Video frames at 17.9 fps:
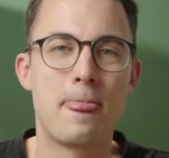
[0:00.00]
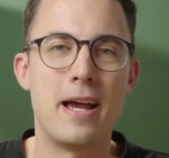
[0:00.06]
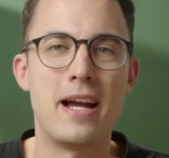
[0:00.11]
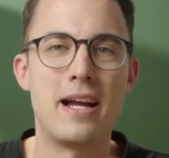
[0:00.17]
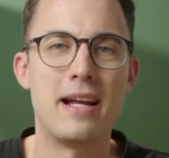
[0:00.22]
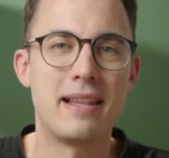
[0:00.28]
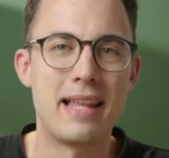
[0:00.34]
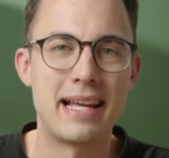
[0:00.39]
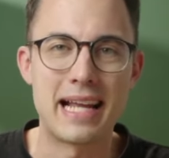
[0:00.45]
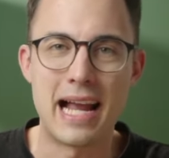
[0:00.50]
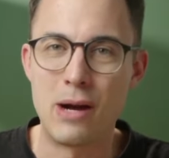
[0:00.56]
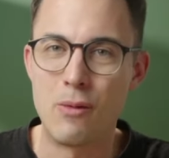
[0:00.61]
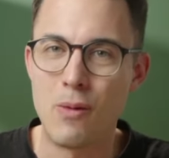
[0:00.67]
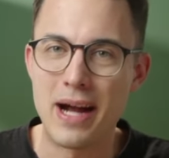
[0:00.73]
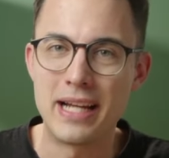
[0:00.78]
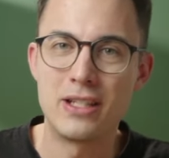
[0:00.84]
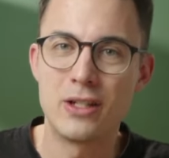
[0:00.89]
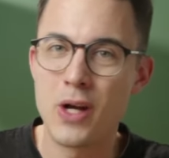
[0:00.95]
uh, like I
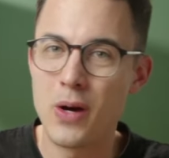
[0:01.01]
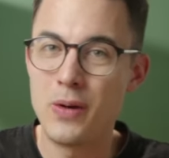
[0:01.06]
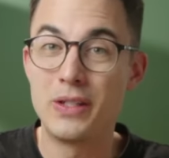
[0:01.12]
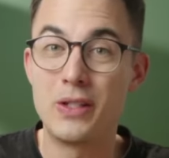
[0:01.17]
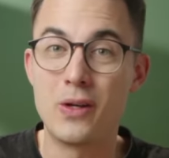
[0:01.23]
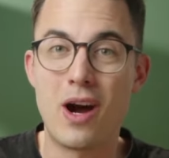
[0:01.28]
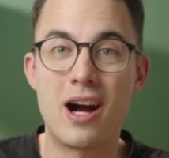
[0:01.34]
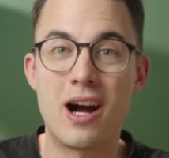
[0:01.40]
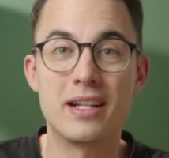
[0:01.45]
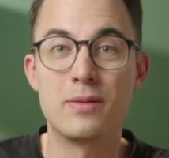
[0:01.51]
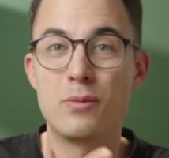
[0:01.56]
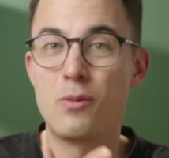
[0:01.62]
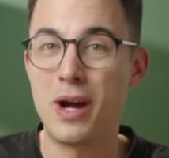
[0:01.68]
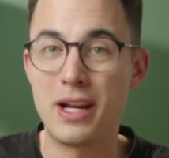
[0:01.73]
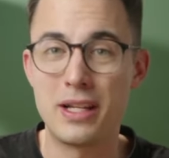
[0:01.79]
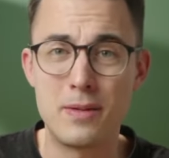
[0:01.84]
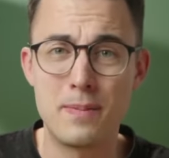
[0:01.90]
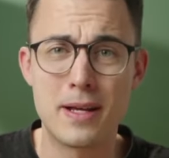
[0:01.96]
wanted to go into art,
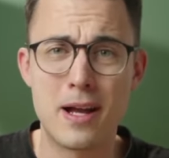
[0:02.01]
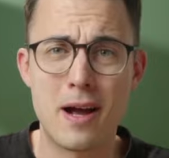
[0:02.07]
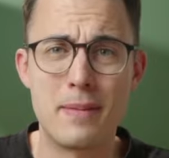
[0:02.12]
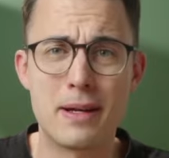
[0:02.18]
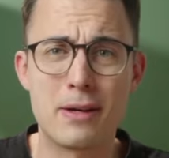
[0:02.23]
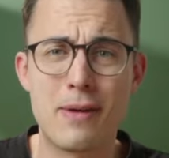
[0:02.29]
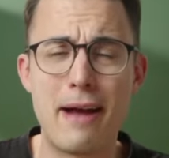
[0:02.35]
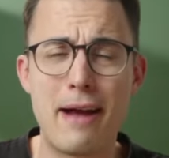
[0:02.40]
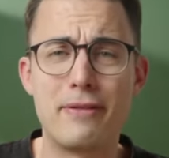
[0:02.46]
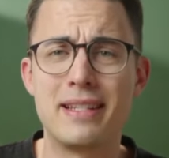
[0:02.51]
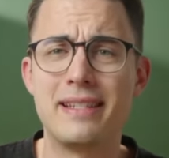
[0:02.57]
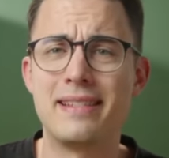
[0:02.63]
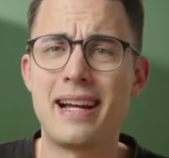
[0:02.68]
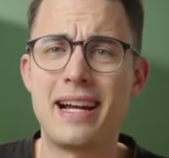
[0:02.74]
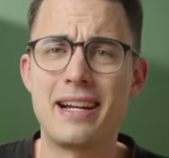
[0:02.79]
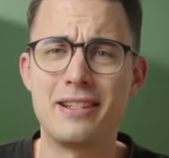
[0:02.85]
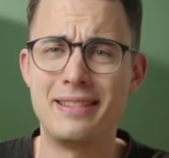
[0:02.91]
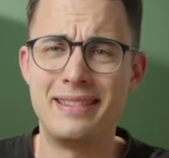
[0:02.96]
wanted to become a graphic
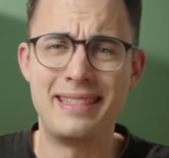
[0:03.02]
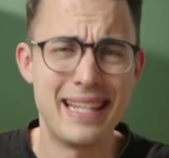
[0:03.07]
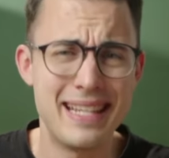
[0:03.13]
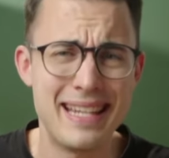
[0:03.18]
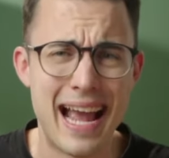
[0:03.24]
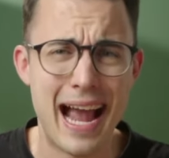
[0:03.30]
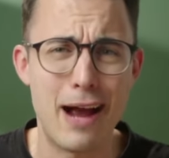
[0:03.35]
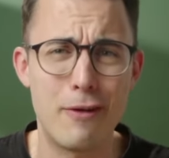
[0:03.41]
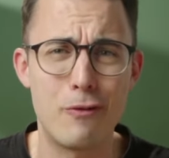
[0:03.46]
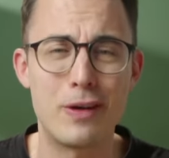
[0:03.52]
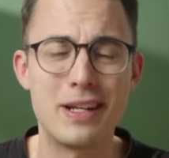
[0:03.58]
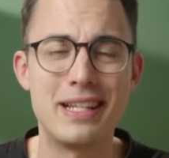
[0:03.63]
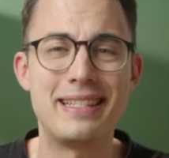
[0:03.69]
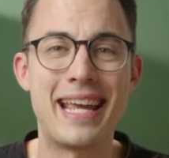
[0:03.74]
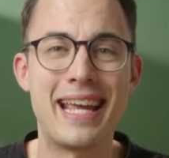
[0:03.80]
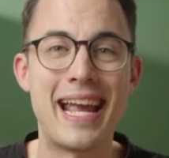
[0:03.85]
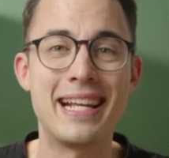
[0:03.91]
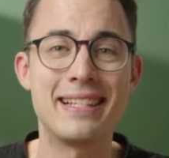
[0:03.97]
designer, didn't have what
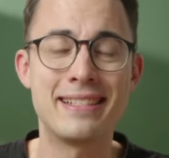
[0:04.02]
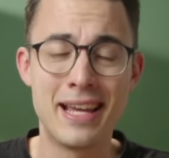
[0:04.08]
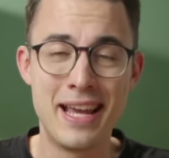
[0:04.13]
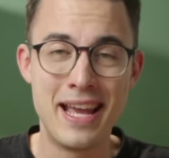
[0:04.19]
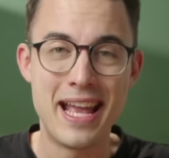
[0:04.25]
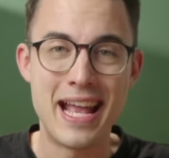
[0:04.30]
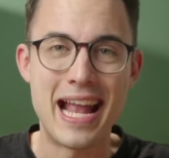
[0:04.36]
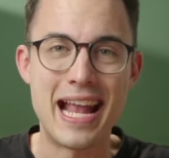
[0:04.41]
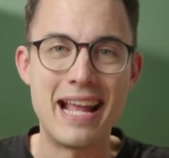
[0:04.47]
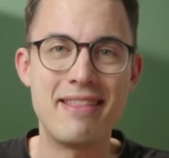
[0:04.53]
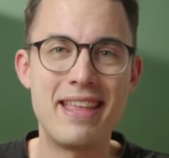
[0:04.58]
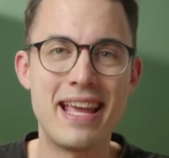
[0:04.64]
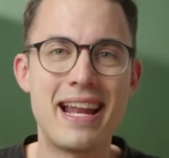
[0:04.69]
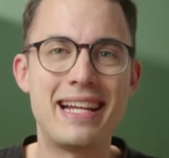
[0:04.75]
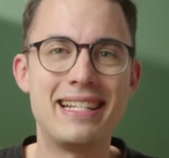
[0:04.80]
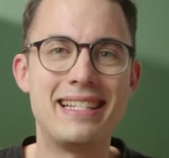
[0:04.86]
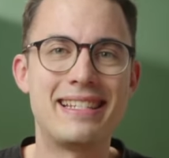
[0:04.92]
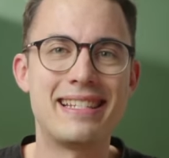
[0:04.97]
it takes. And
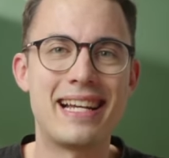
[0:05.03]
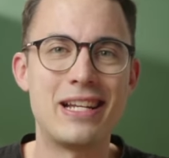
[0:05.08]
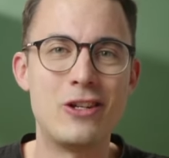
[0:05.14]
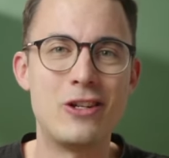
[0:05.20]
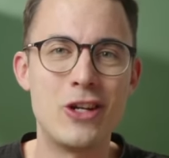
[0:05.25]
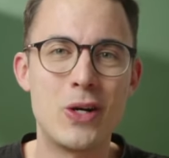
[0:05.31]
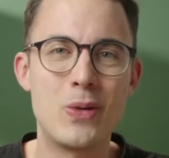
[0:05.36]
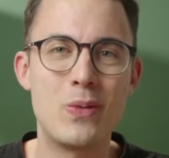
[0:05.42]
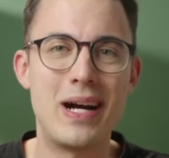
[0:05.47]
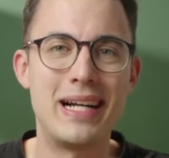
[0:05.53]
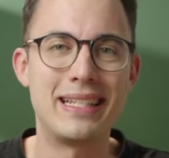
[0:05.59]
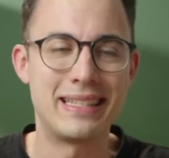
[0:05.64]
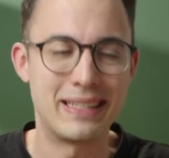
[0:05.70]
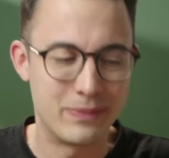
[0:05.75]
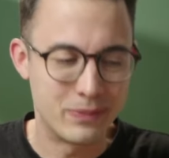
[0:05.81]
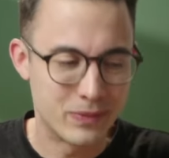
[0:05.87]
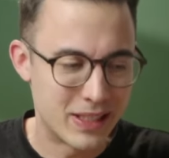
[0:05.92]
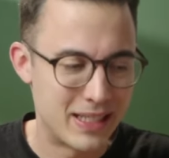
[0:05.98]
then I decided, you know what?